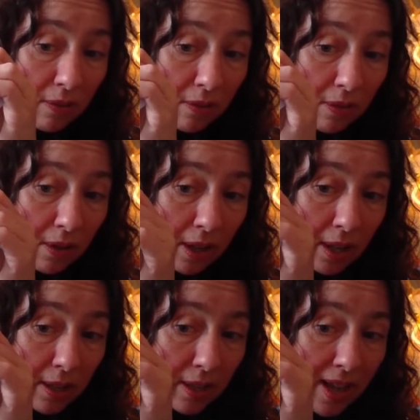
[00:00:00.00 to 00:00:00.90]

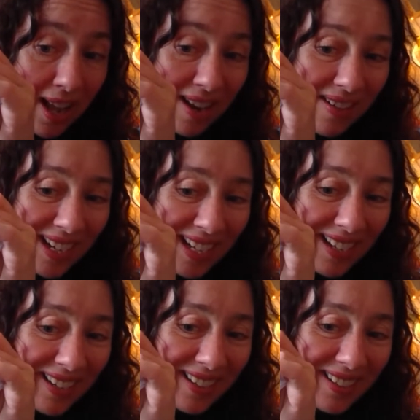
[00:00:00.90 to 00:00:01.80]
Right. Hello,
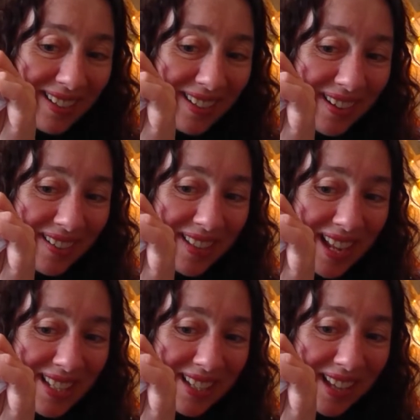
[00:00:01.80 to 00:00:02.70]
Anchor. Oh,
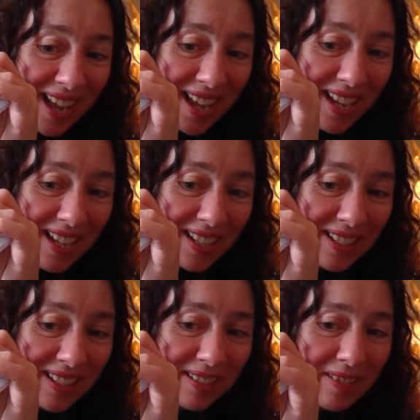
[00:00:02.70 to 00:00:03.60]
that's okay.
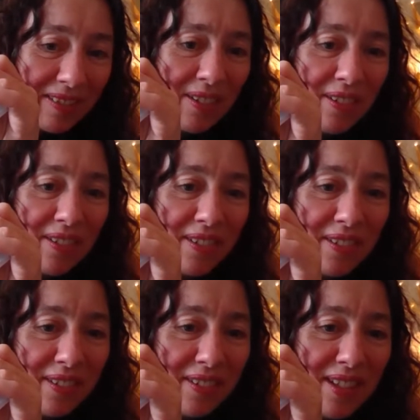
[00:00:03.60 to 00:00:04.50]

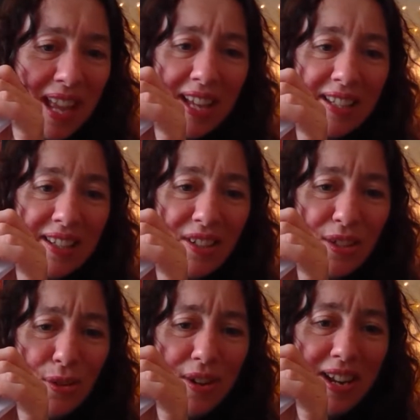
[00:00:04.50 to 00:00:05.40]
Oh, yes.
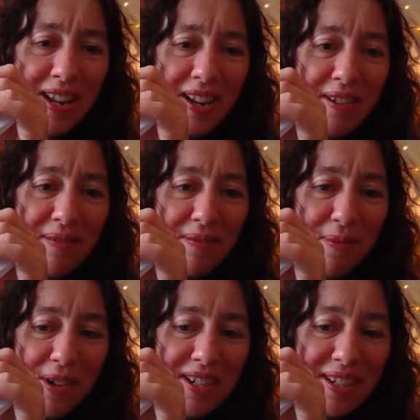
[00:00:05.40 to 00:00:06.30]
Just join in and
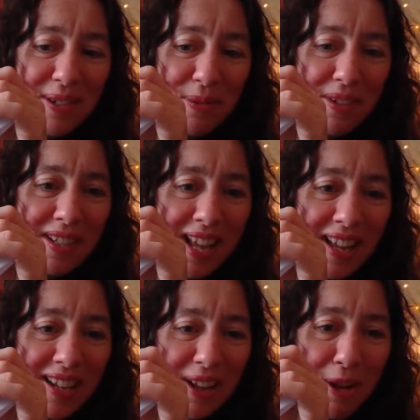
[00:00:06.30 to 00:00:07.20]
watch towards the
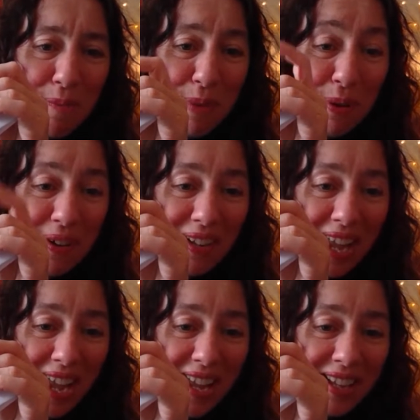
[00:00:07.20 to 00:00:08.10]
end. Hope you're
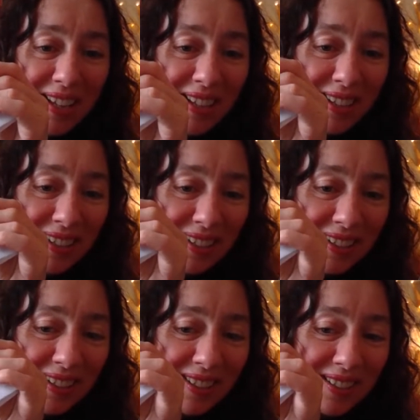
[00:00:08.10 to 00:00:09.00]
okay.
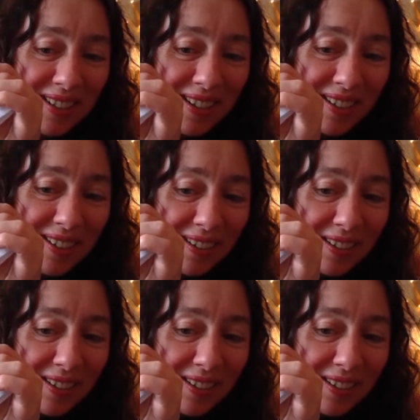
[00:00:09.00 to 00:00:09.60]
Oh.